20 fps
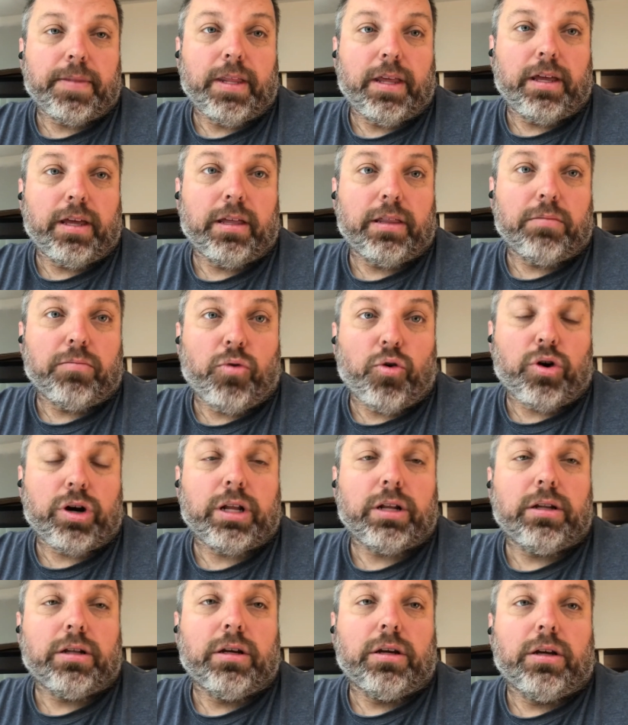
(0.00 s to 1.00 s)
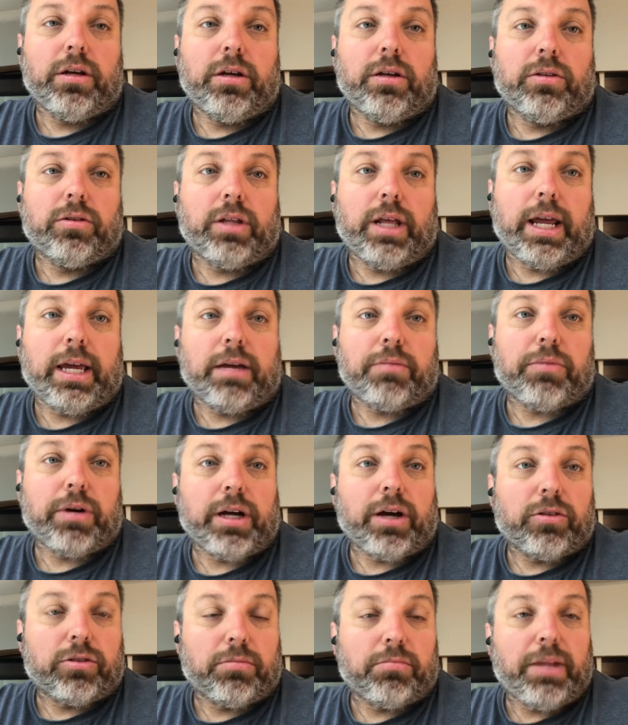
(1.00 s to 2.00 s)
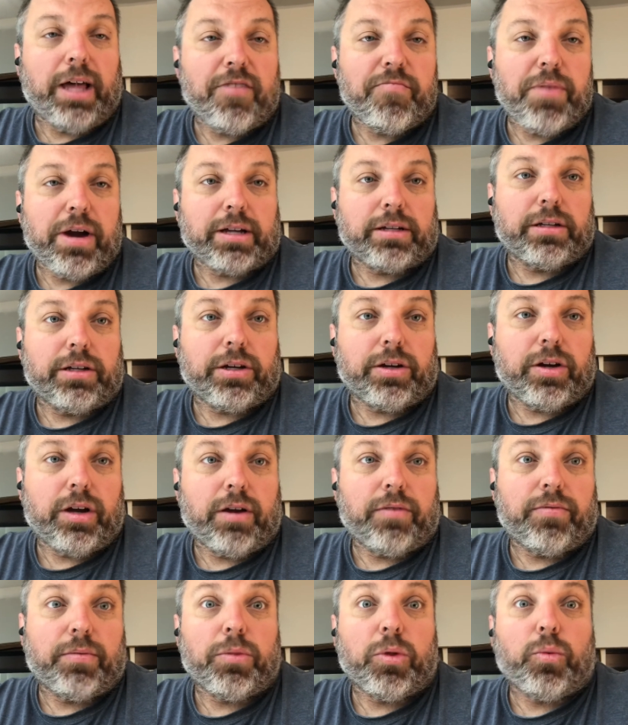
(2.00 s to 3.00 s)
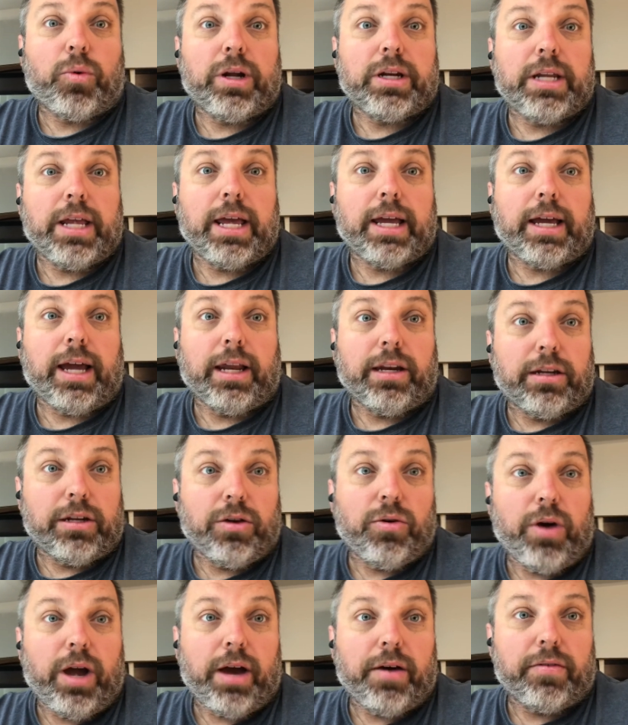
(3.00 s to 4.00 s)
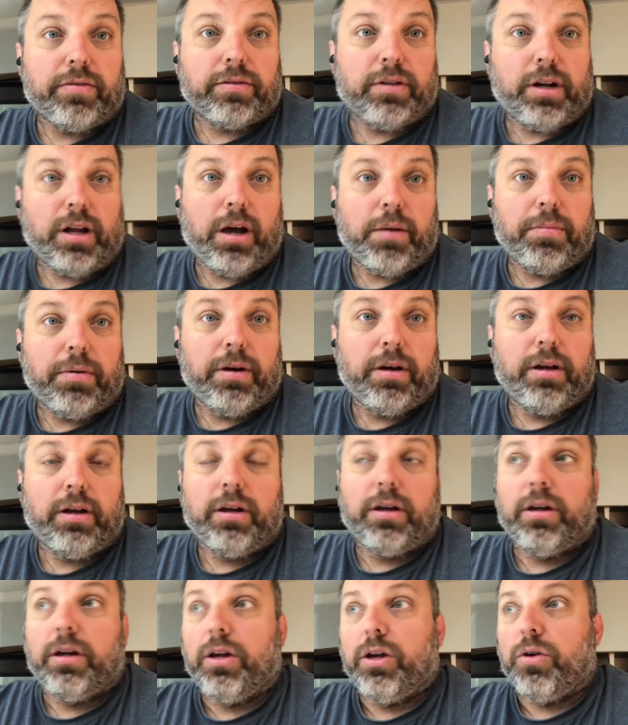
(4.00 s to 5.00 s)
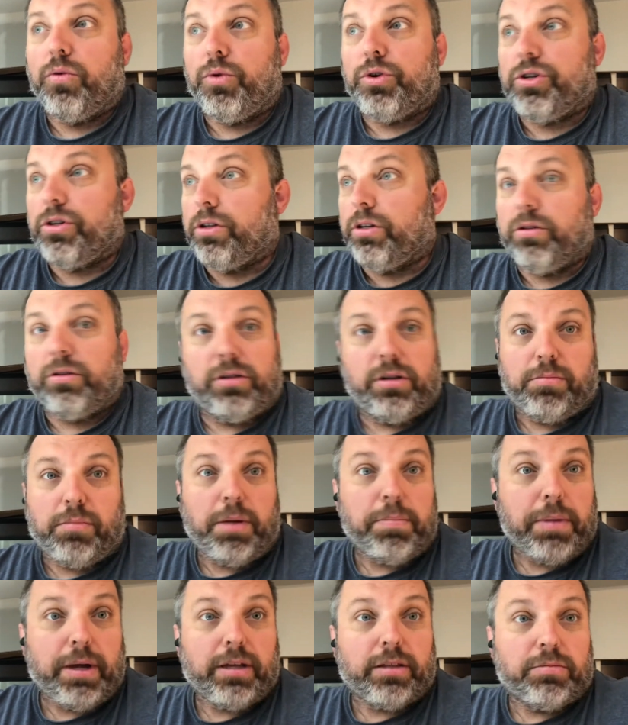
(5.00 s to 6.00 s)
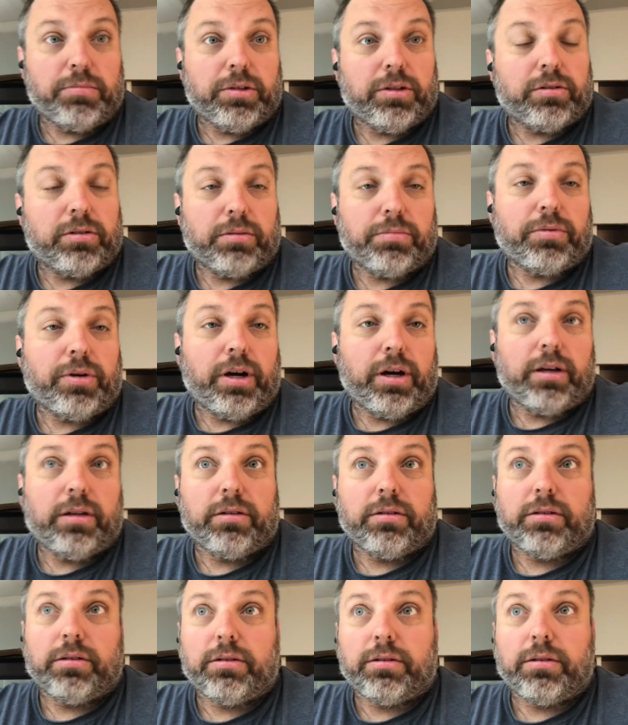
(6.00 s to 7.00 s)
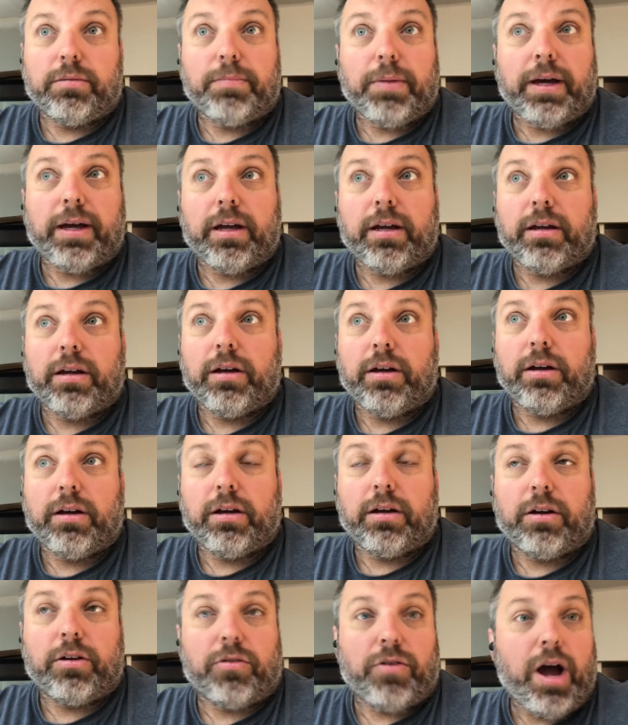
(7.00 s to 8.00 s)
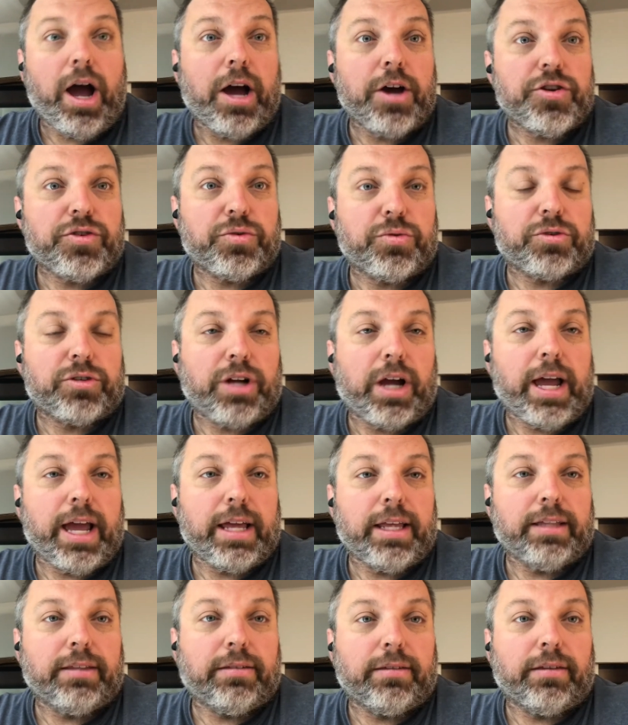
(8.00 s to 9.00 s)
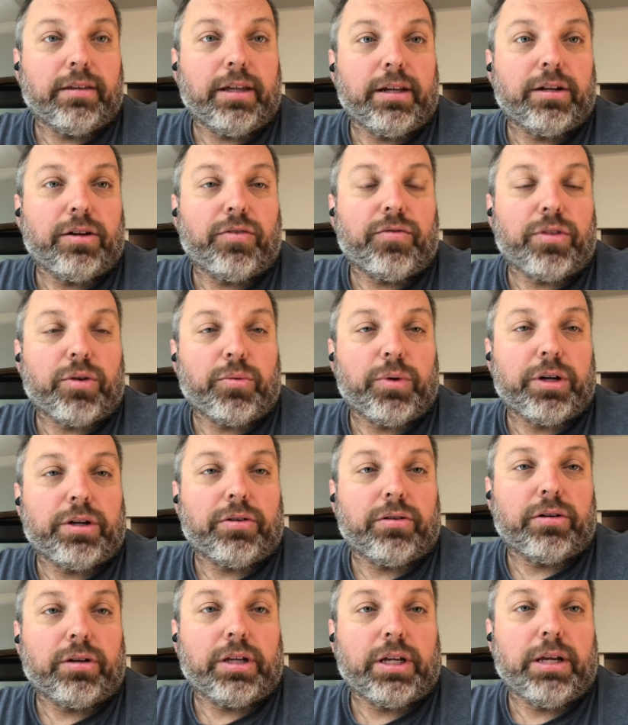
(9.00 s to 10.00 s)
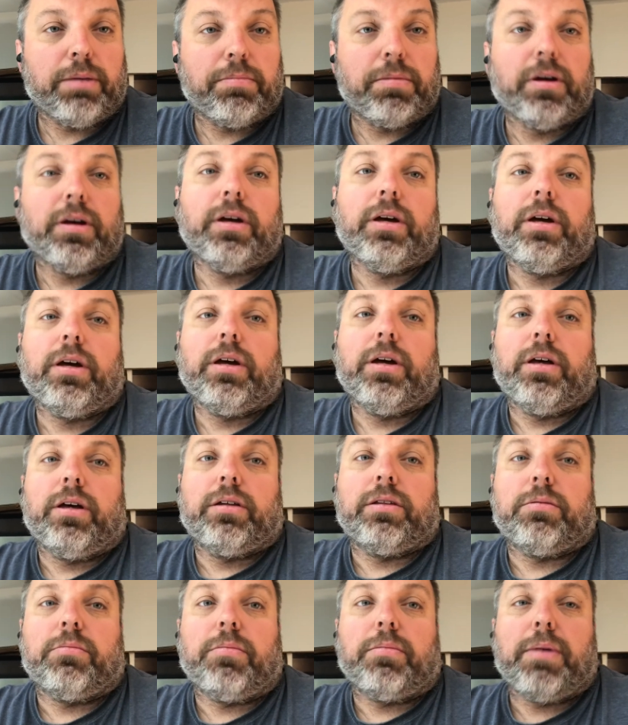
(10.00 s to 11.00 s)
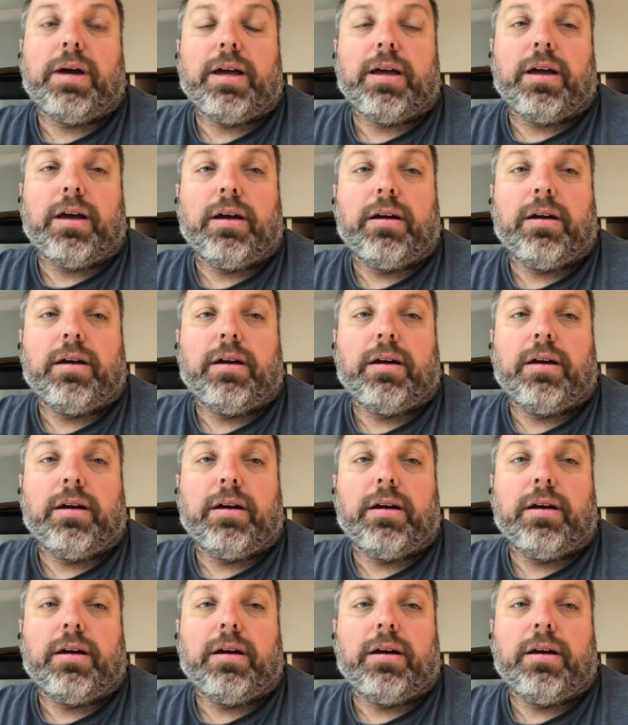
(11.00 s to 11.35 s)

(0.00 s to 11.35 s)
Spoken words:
in the morning so that I can bring out some live bacteria from the one tank I do have set up, which isn't in my basement. Surprise, it's in my garage, which I insulated over the winter to keep some of my